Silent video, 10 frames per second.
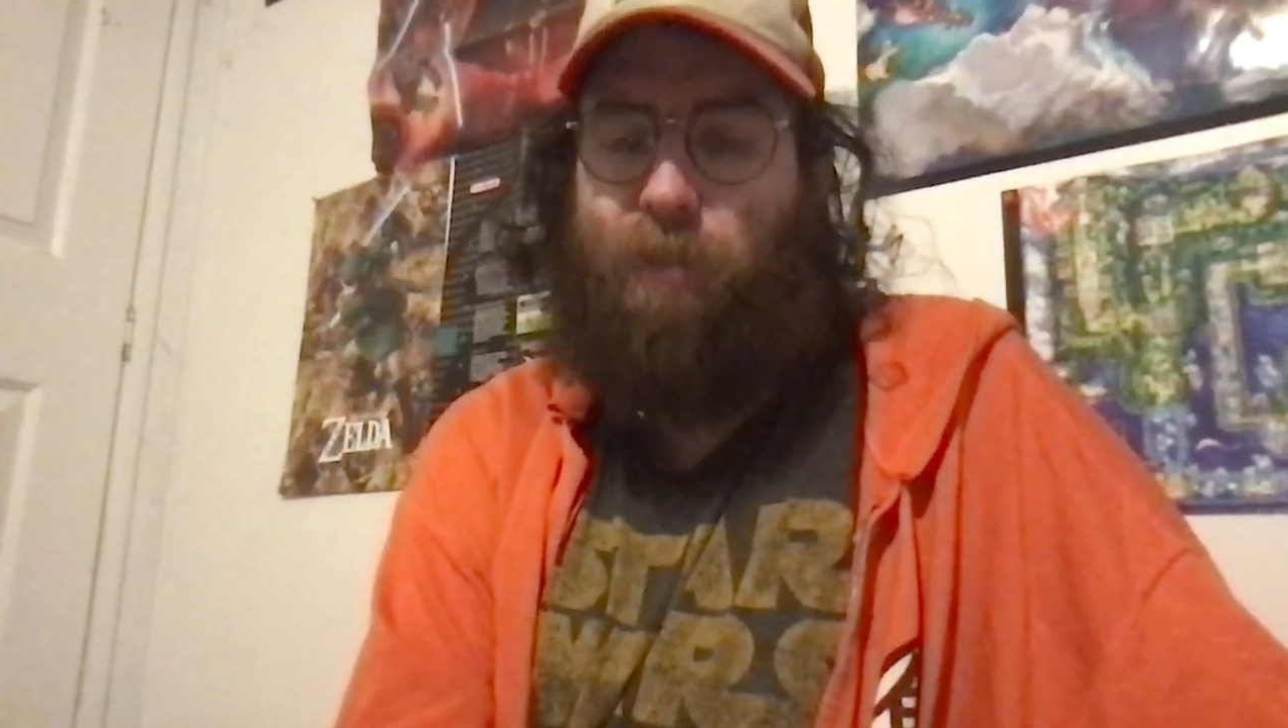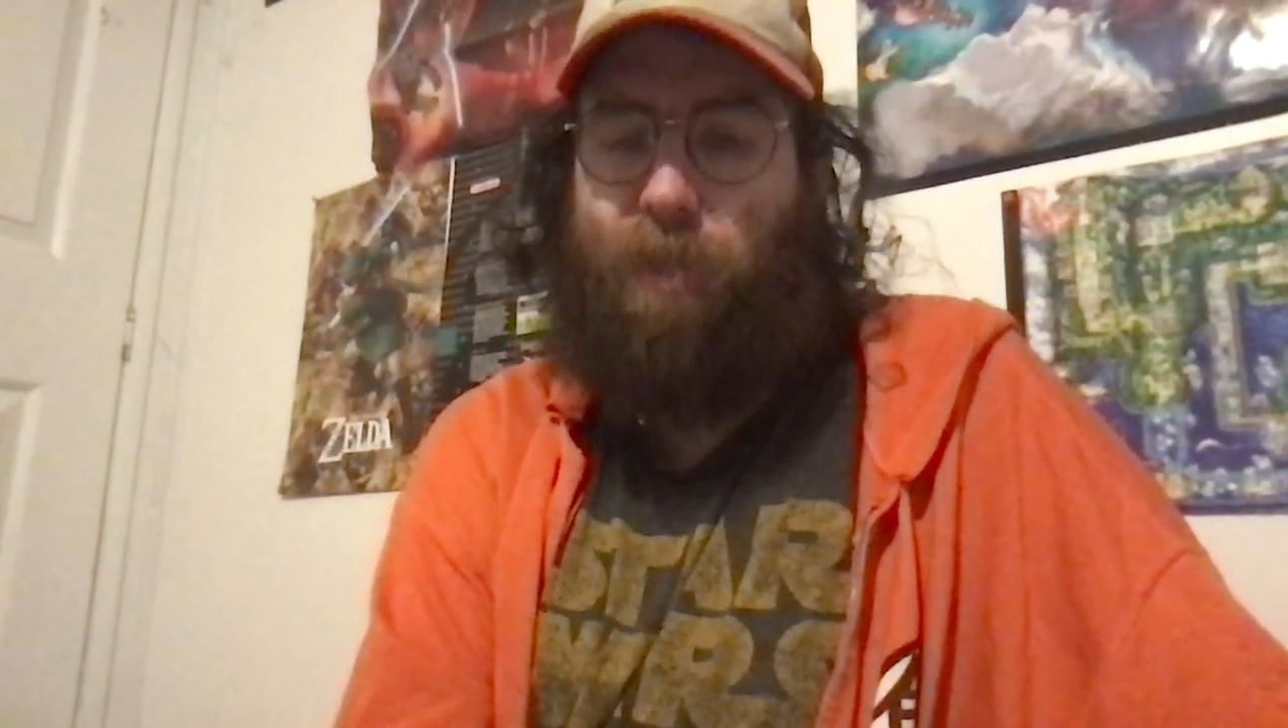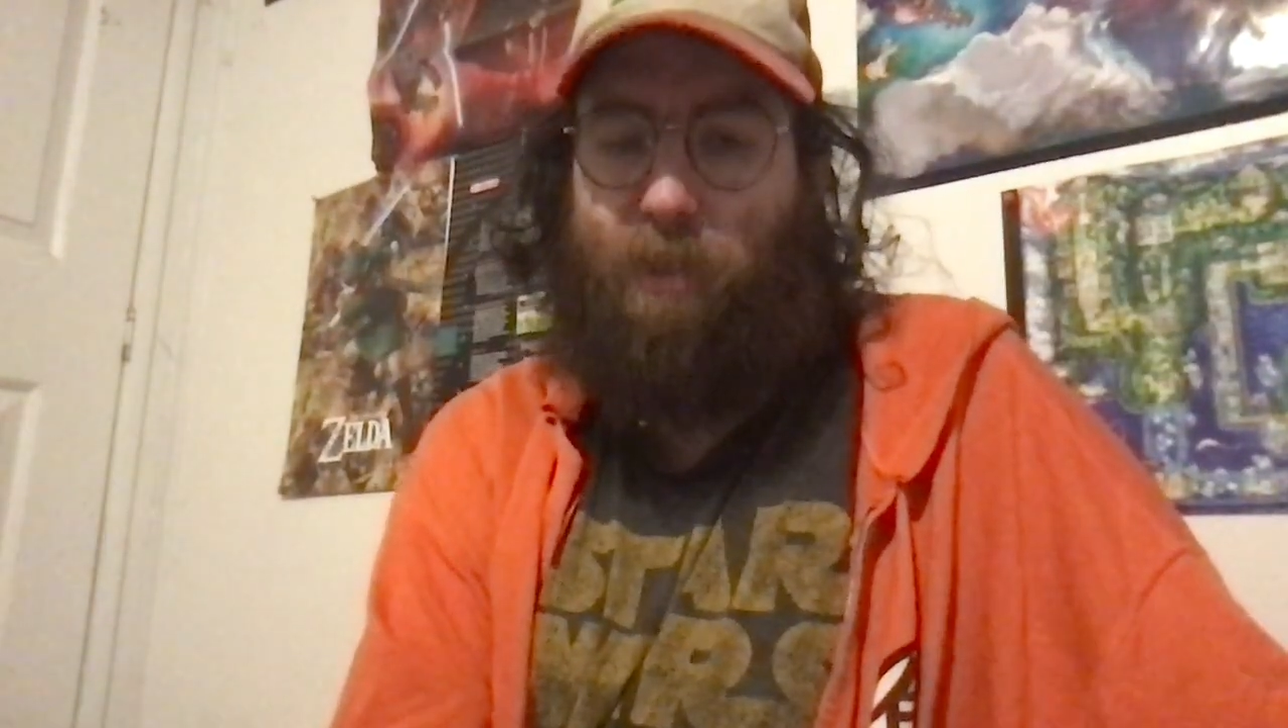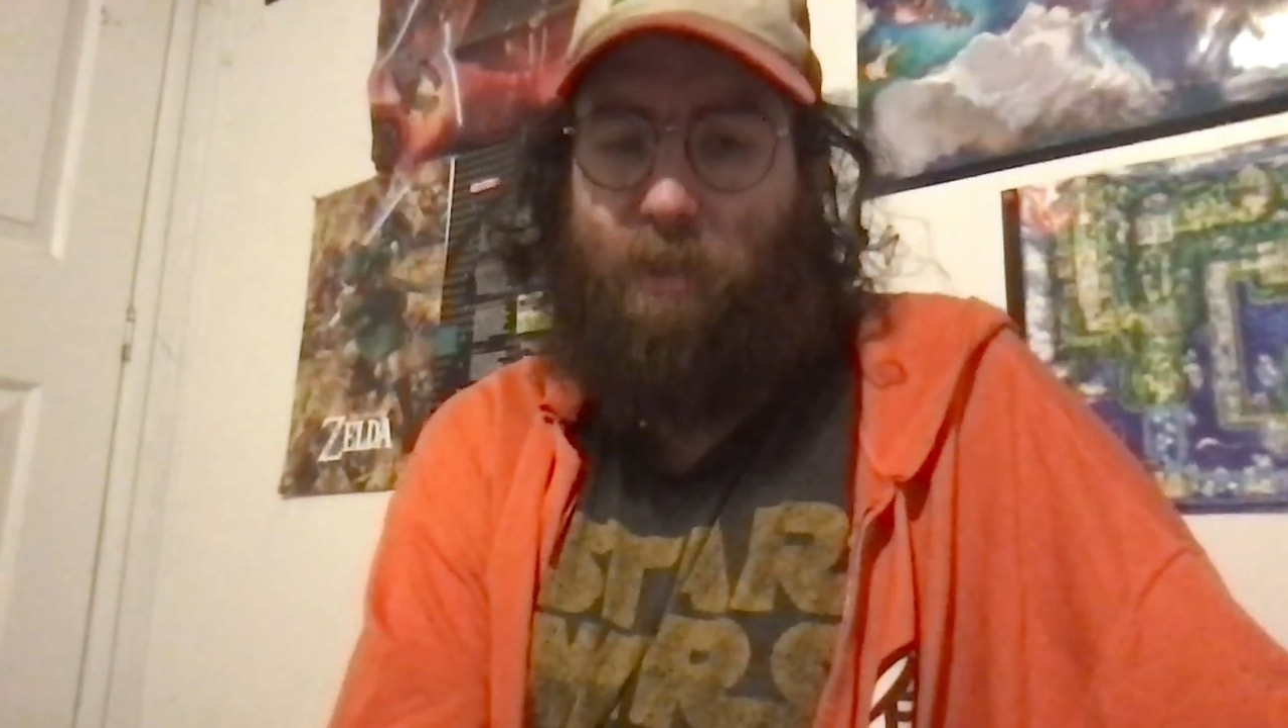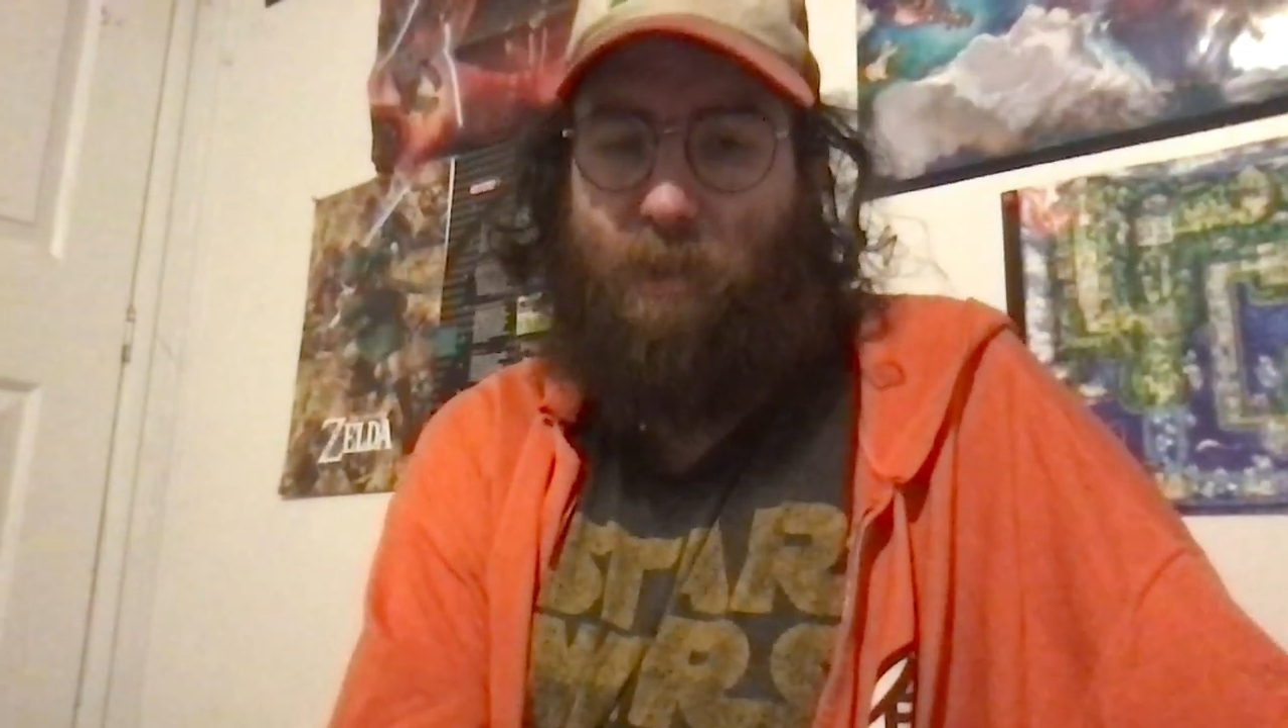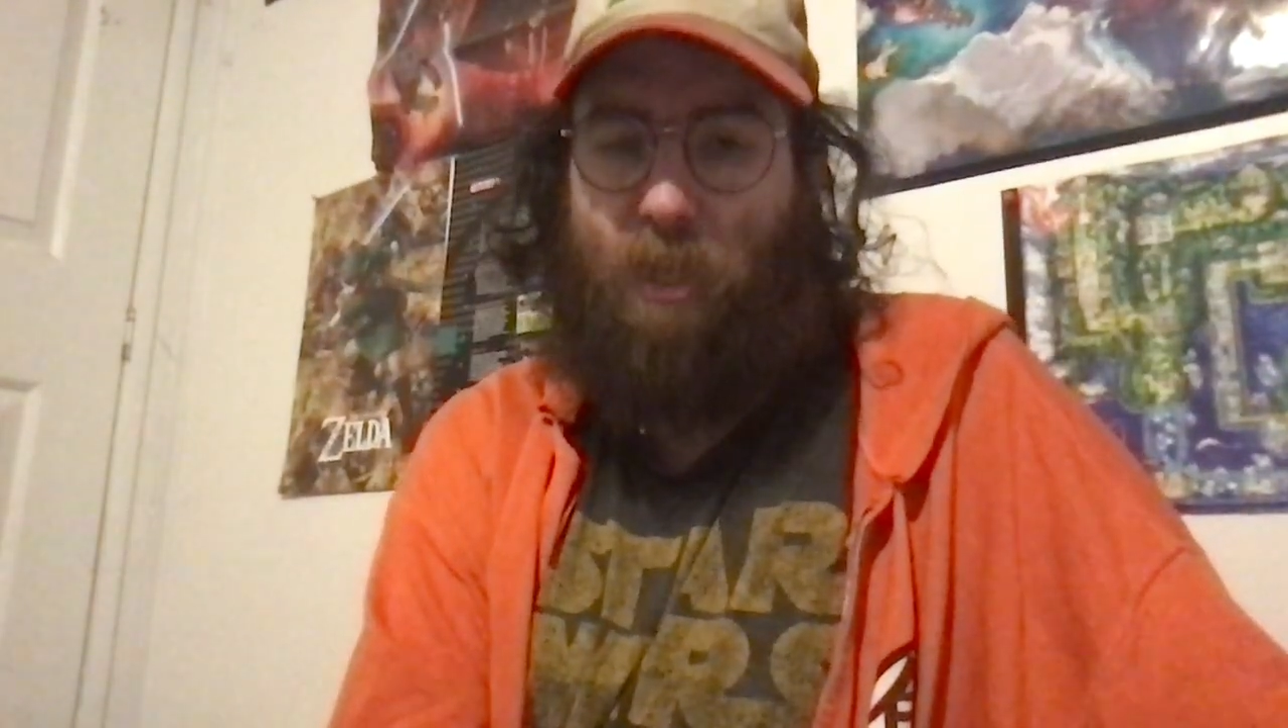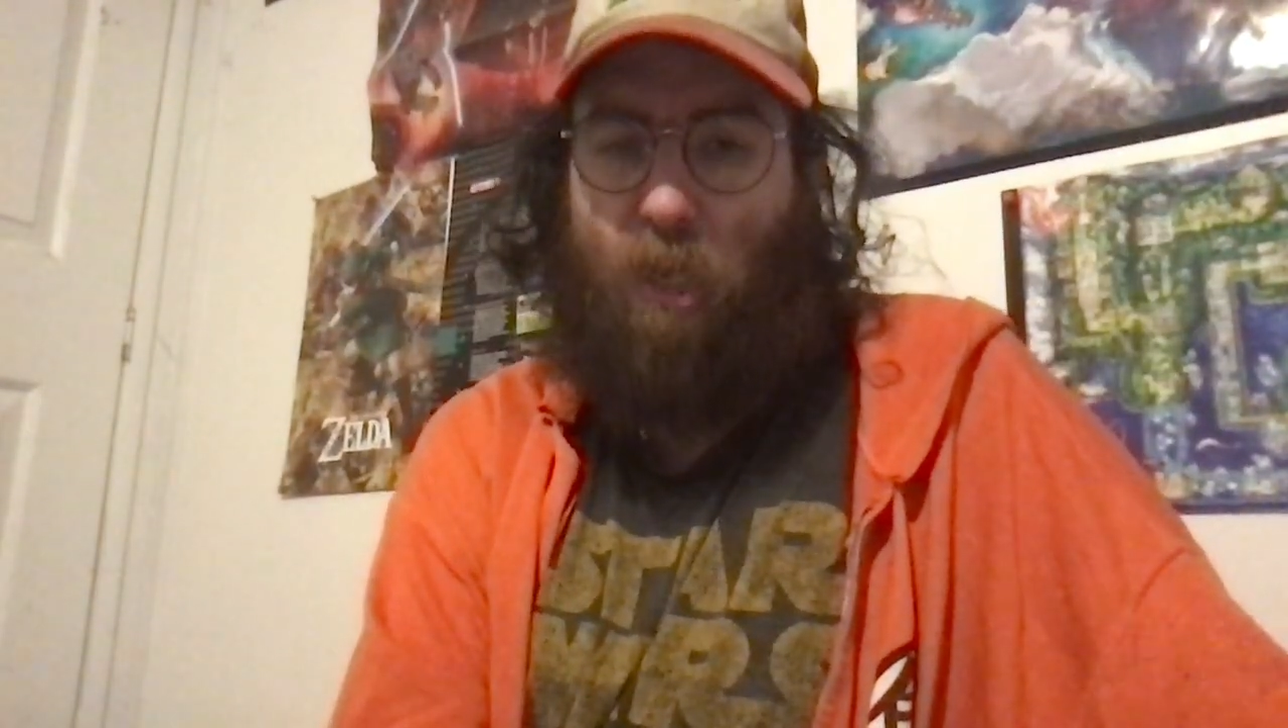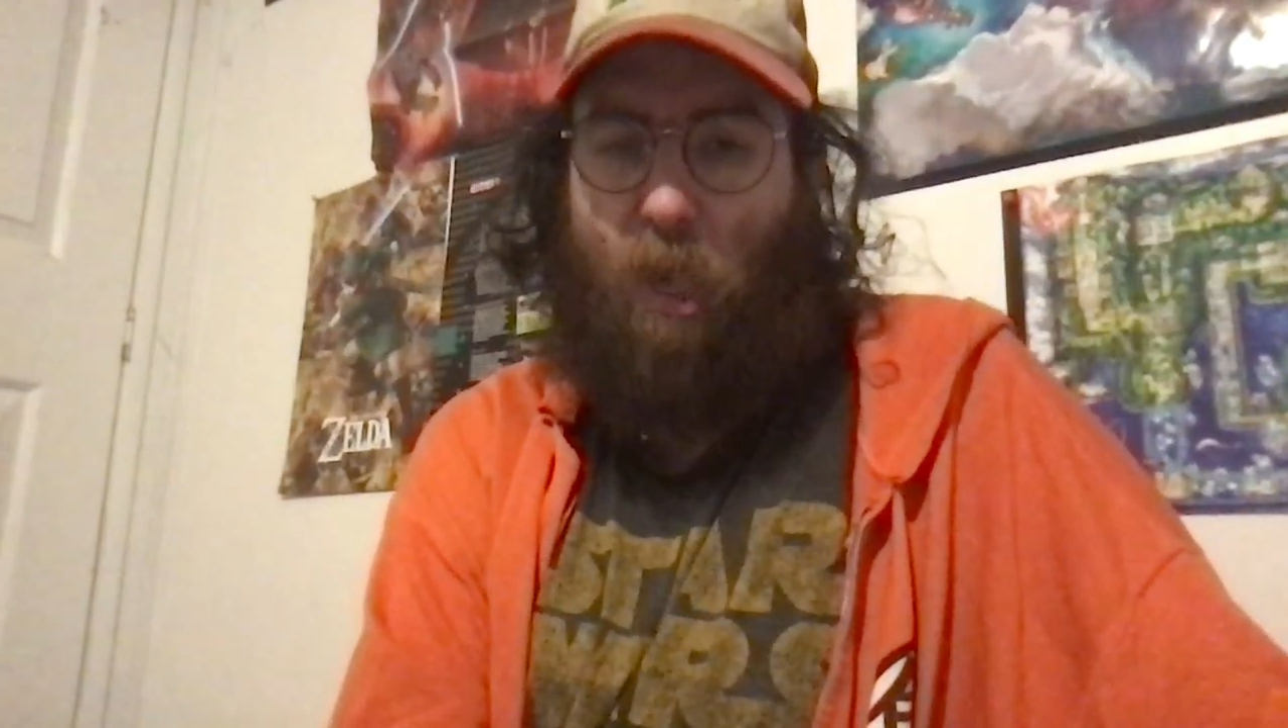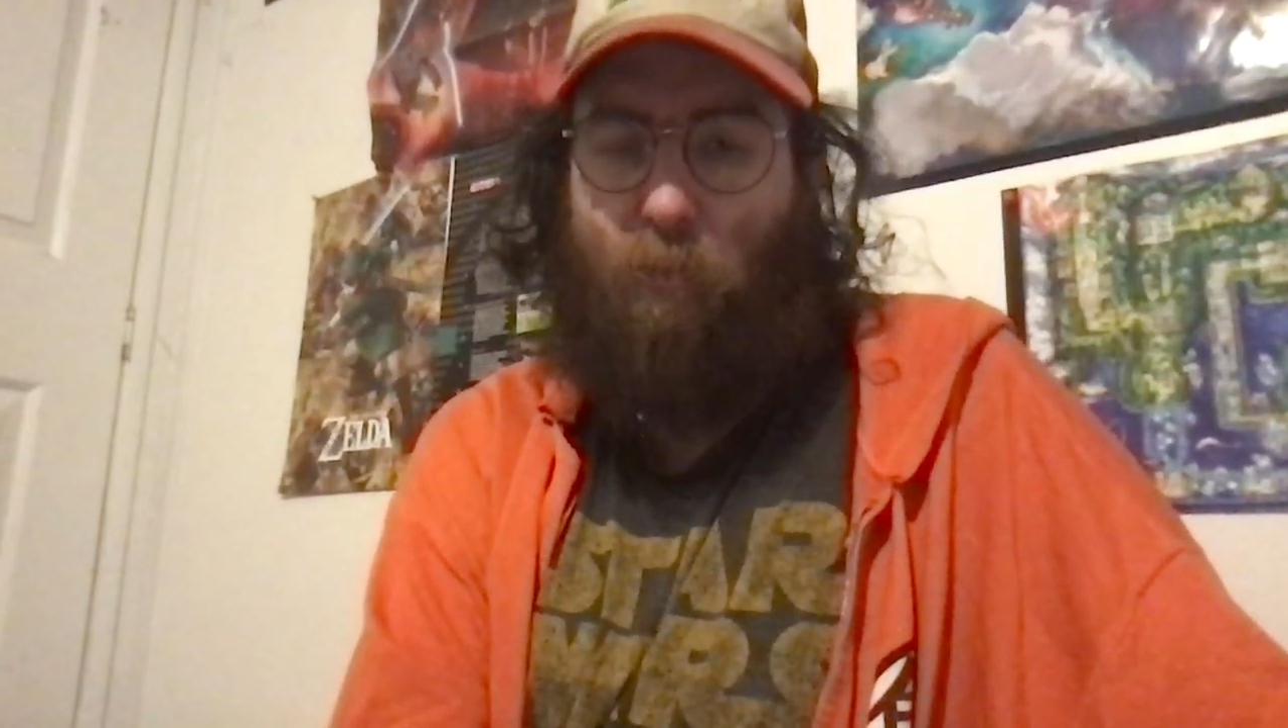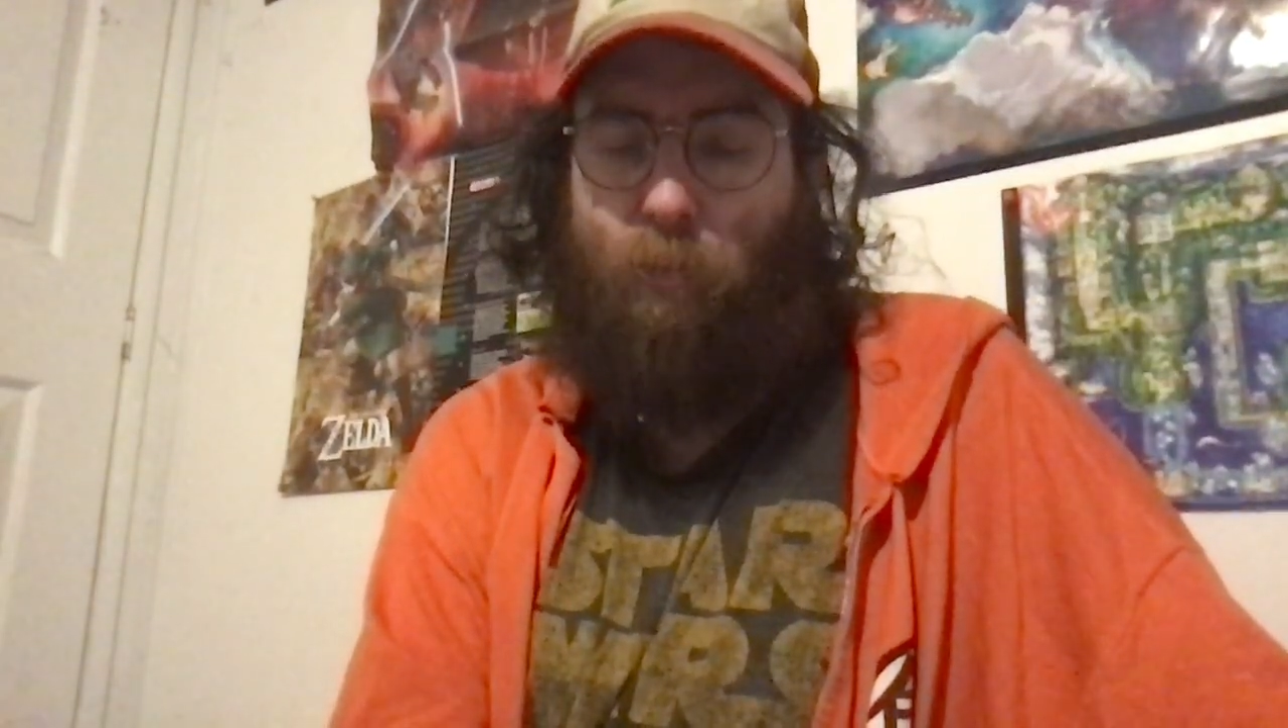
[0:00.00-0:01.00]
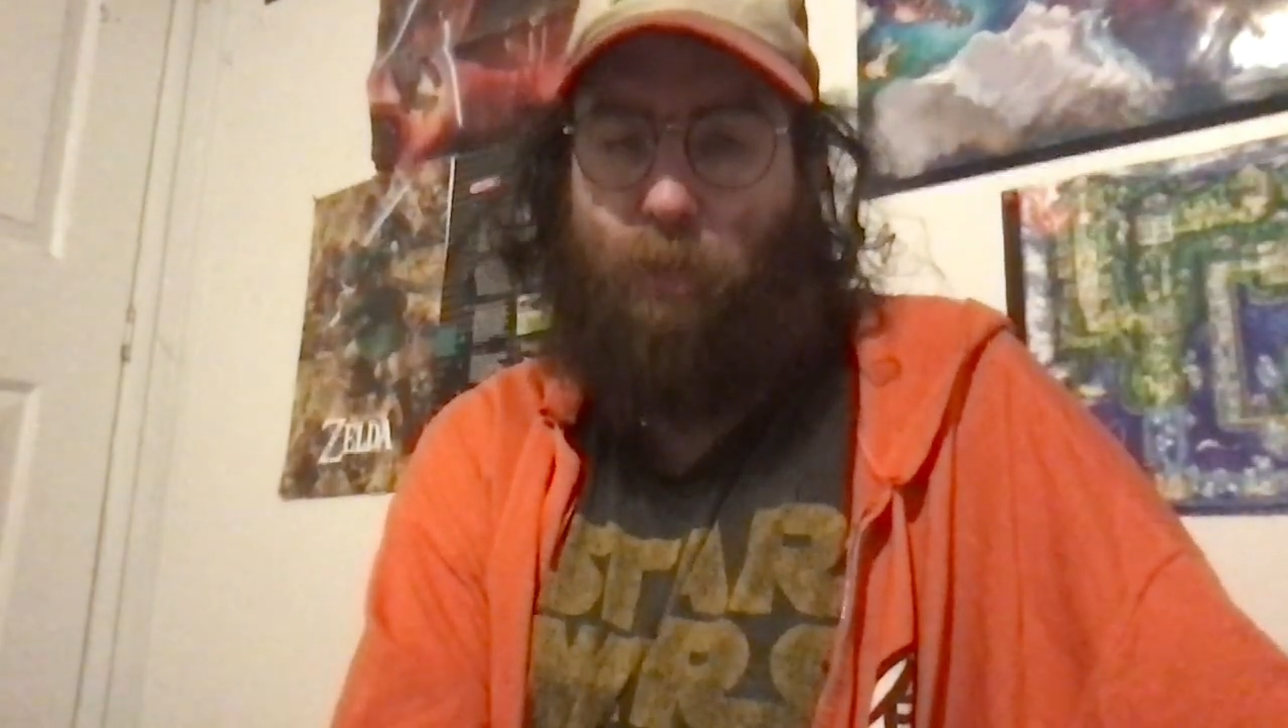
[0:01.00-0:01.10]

that the Copper